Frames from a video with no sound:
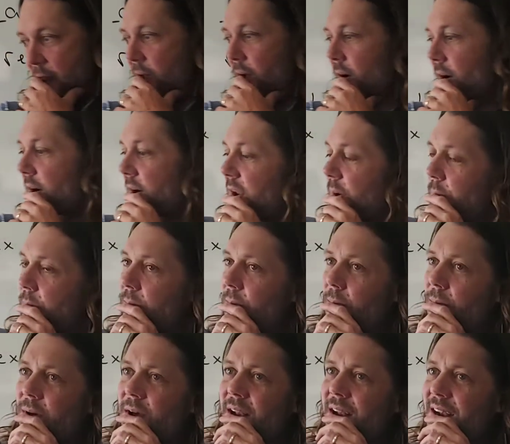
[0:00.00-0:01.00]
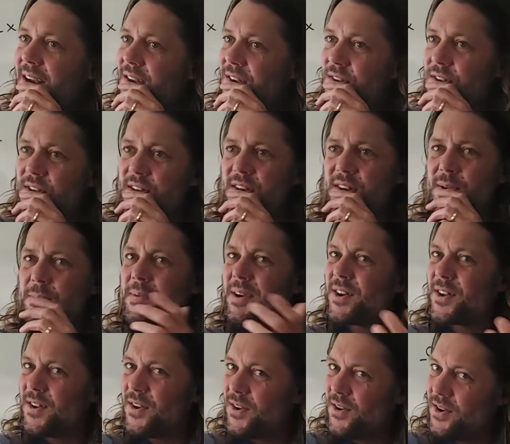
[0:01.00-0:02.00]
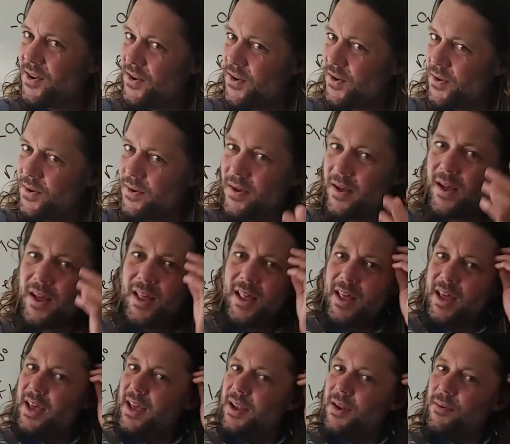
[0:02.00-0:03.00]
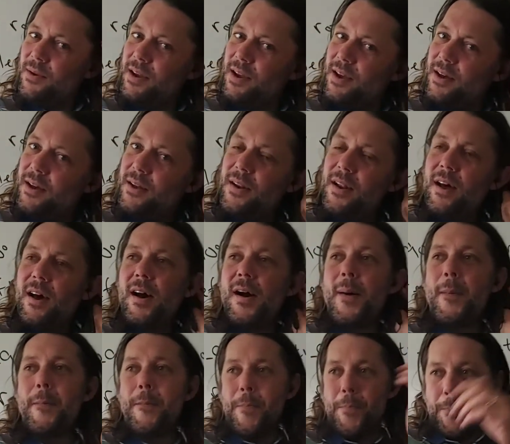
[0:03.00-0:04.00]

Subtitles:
on what I just expect you to do, and